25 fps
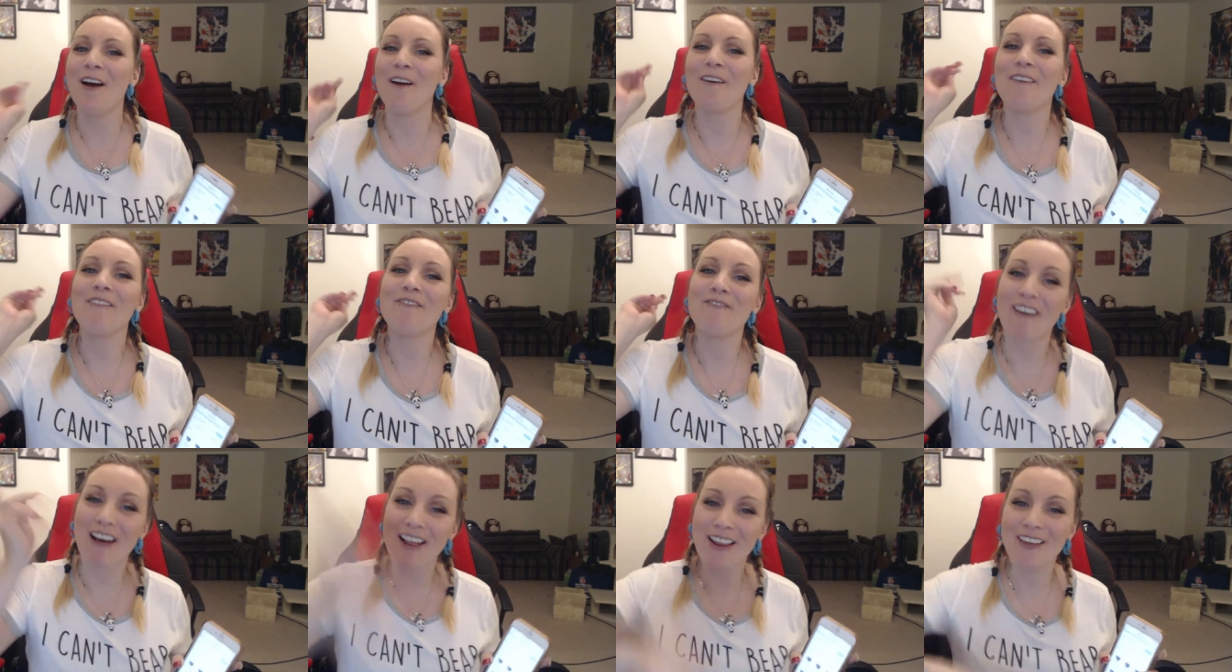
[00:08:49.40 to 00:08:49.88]

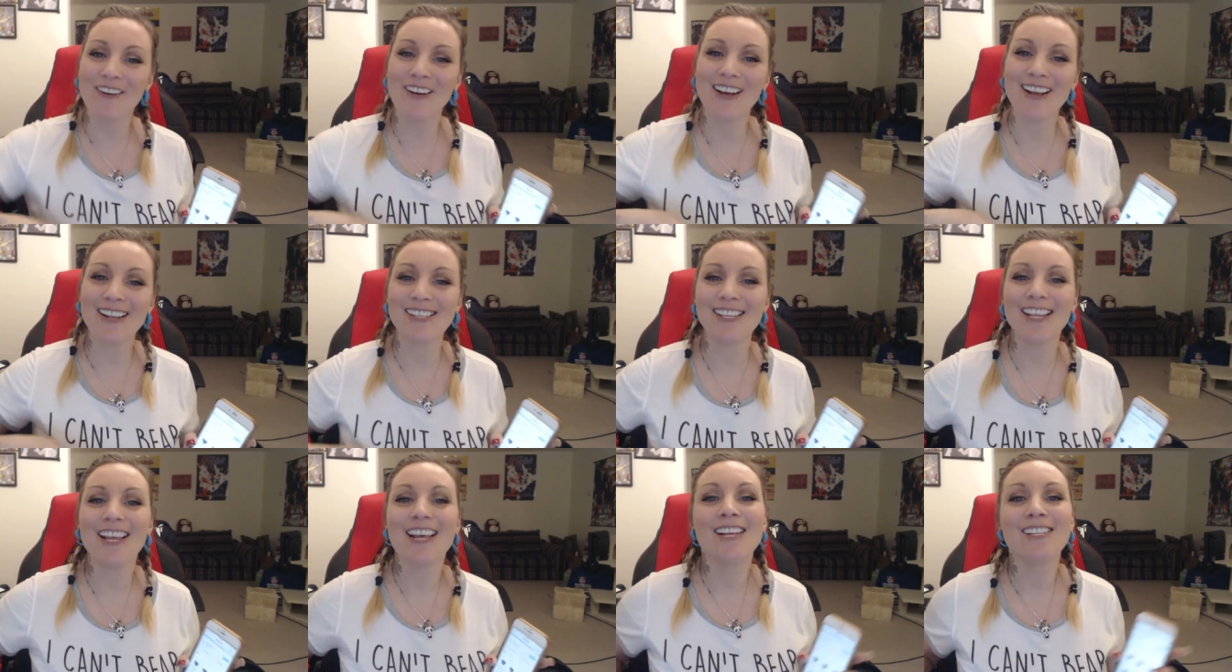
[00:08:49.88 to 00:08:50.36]
no, follow
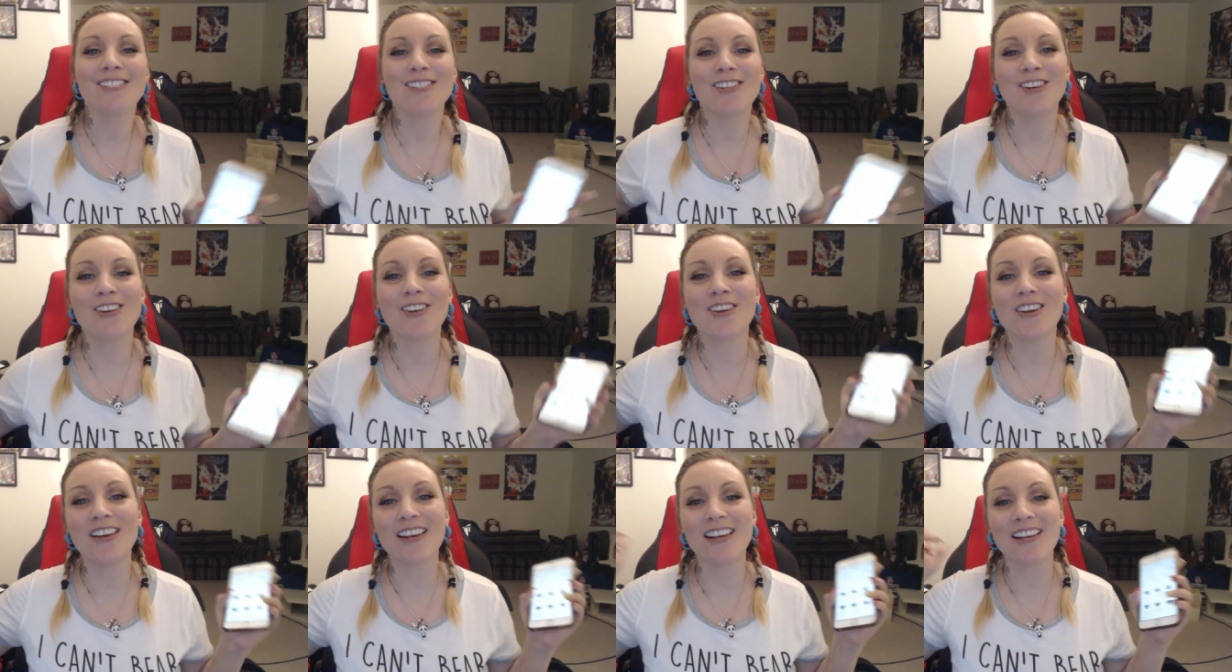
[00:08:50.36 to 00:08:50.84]
us so
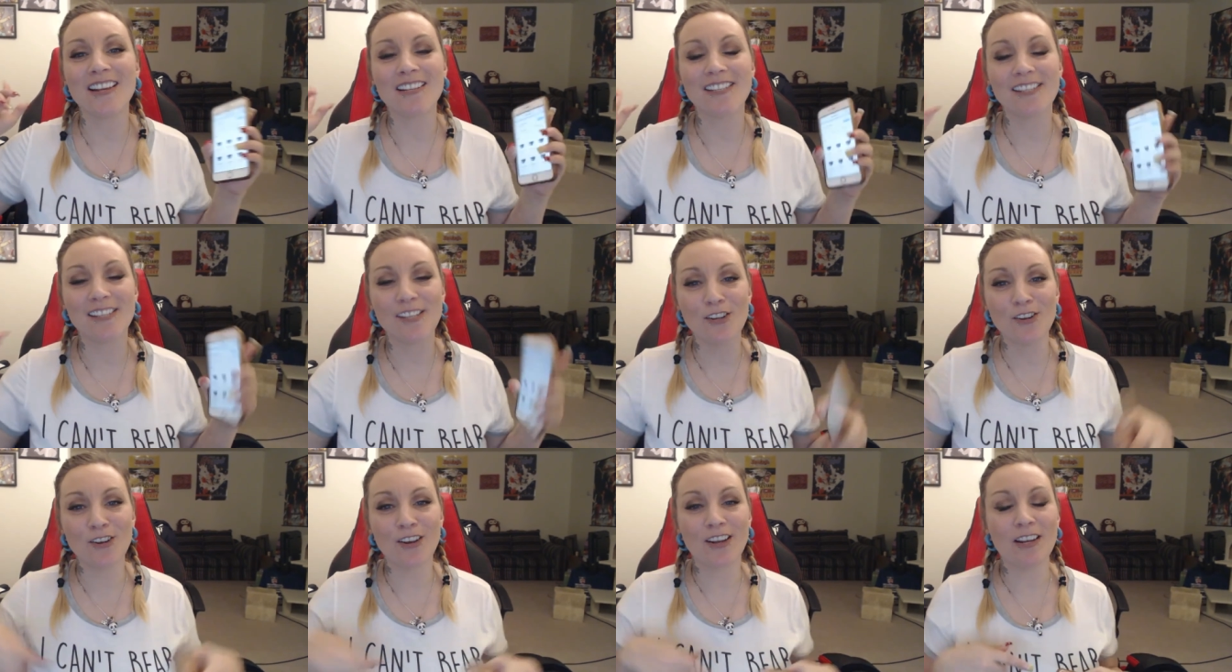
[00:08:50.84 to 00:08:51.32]
you can
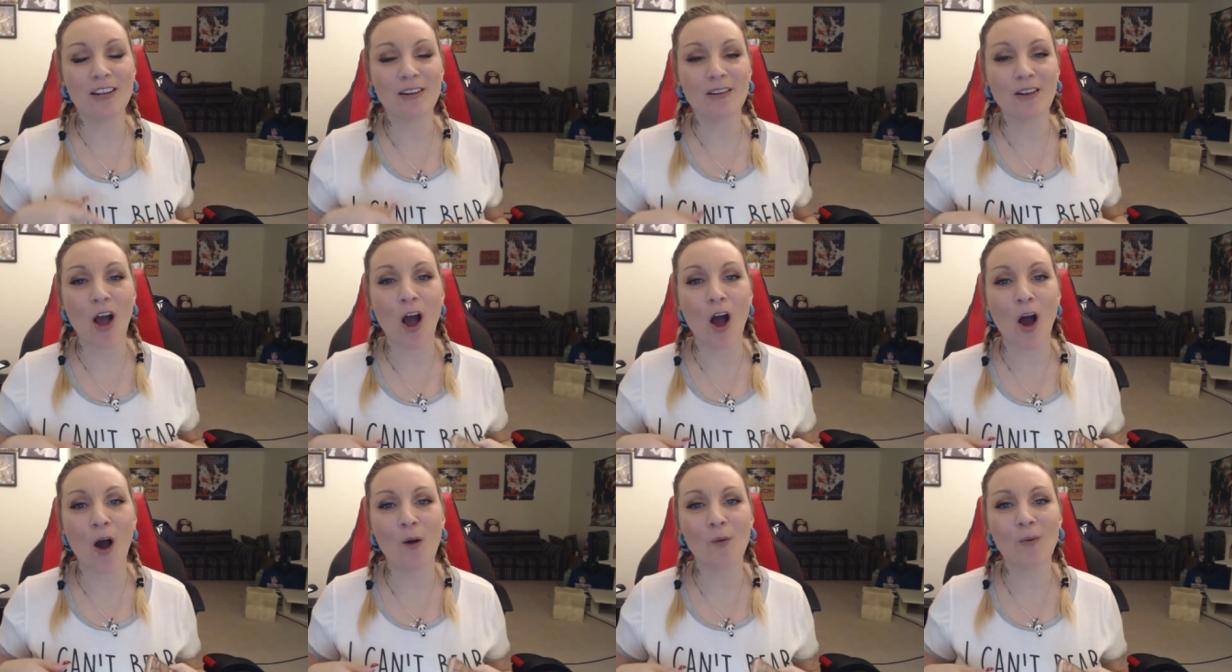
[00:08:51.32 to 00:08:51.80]
you
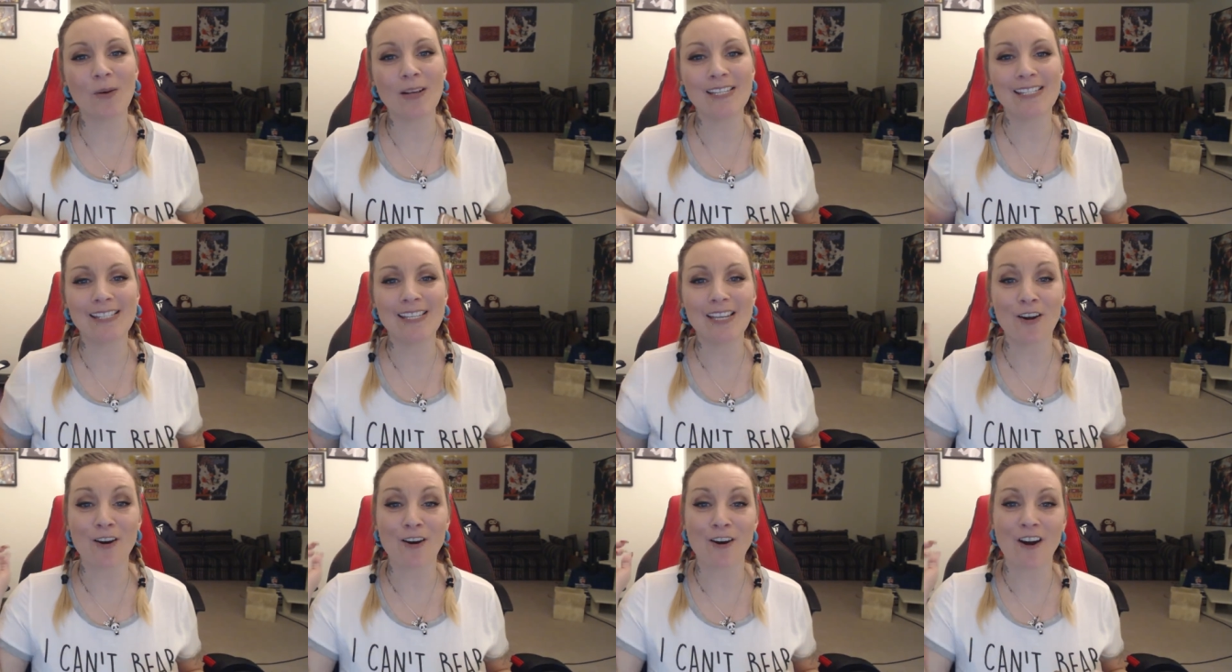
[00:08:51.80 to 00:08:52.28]
can
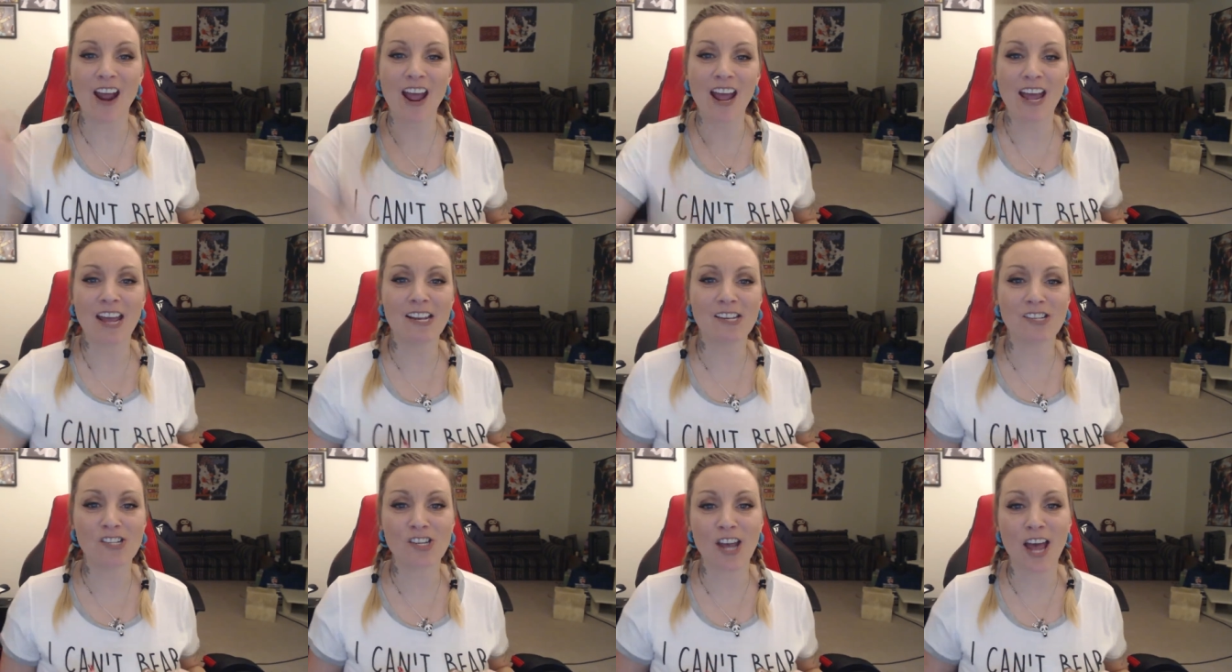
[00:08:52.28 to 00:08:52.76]
always see our
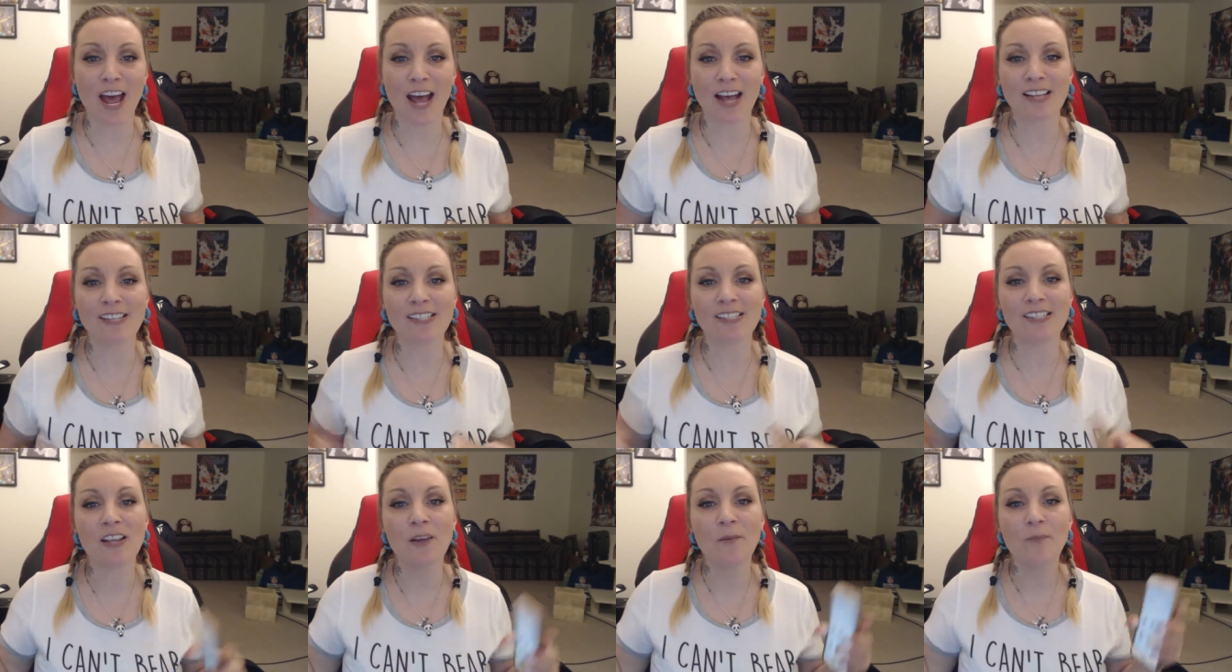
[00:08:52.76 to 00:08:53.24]
hand
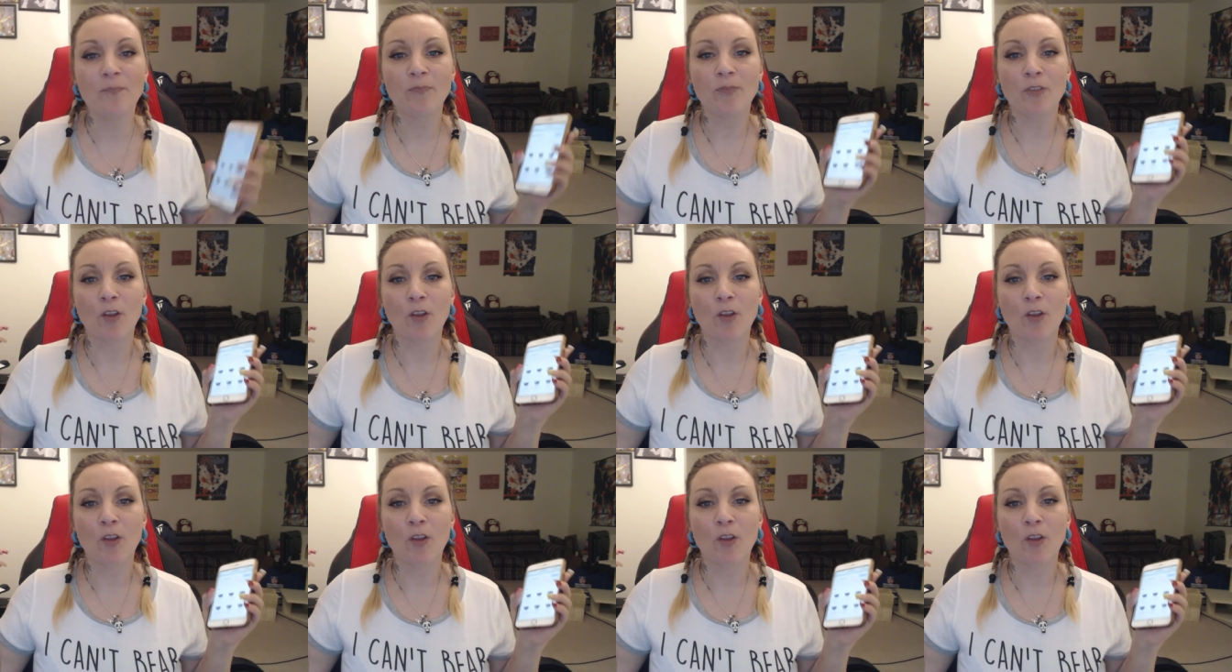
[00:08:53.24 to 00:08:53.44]
checks,